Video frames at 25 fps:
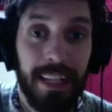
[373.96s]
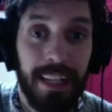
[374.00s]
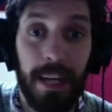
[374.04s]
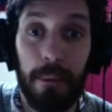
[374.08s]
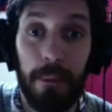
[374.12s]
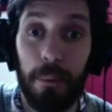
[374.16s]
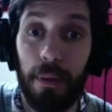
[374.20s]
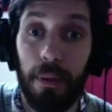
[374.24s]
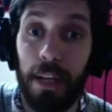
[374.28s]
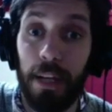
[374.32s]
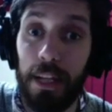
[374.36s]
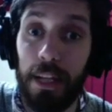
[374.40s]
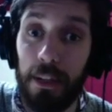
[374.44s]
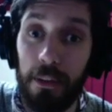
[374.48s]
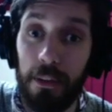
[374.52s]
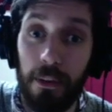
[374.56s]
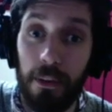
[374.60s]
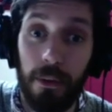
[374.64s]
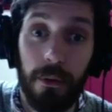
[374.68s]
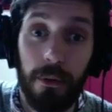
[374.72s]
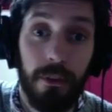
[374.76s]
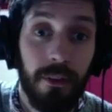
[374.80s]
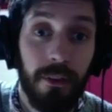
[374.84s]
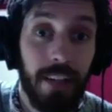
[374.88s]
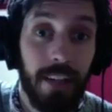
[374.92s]
And play your
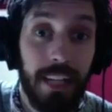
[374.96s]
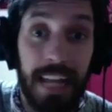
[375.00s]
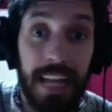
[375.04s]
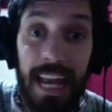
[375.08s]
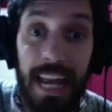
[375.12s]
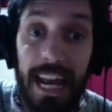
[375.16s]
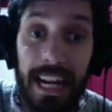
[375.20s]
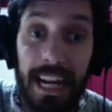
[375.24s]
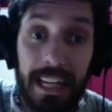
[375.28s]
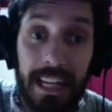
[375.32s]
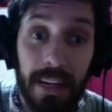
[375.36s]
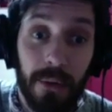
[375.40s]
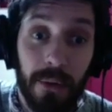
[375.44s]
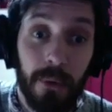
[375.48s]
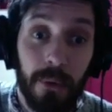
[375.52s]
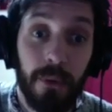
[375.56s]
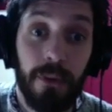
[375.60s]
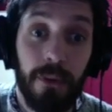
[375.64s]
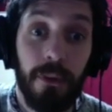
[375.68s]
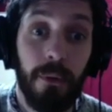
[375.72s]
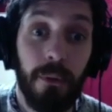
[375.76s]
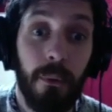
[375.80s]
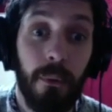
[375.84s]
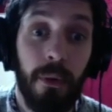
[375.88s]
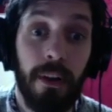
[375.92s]
notes in any
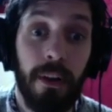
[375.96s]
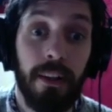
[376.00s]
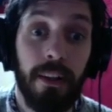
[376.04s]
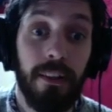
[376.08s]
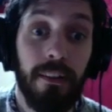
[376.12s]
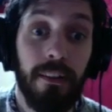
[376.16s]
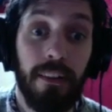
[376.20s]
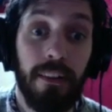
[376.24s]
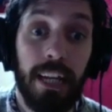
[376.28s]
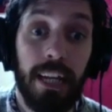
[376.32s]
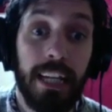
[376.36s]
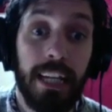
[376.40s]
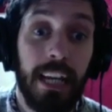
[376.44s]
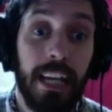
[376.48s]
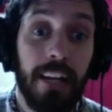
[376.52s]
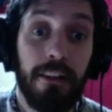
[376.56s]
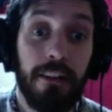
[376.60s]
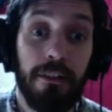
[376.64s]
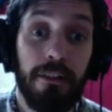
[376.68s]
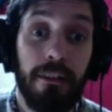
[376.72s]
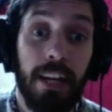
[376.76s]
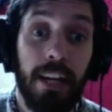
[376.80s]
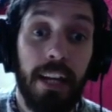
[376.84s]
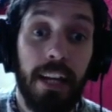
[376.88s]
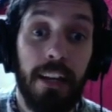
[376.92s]
order you want and get
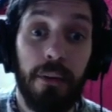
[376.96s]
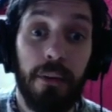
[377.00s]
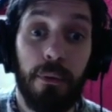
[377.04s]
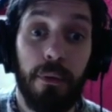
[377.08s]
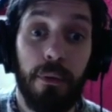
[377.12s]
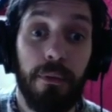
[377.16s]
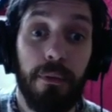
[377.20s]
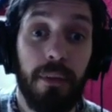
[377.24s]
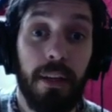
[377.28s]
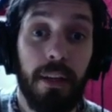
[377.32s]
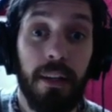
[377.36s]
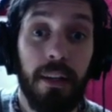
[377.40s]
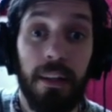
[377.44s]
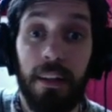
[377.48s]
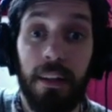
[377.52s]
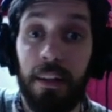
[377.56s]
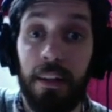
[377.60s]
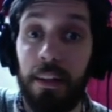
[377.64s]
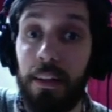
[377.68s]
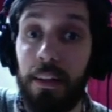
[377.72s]
creative with it.